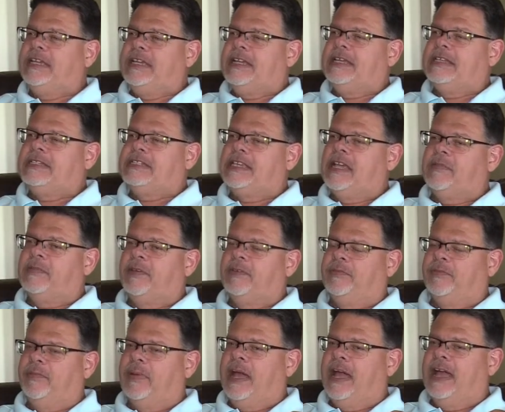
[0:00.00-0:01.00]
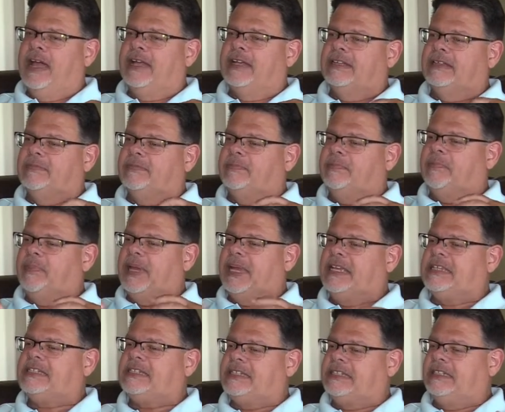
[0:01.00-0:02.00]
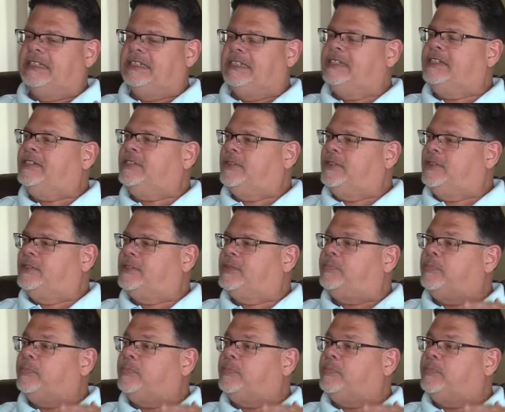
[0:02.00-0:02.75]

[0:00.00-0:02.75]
some of my best years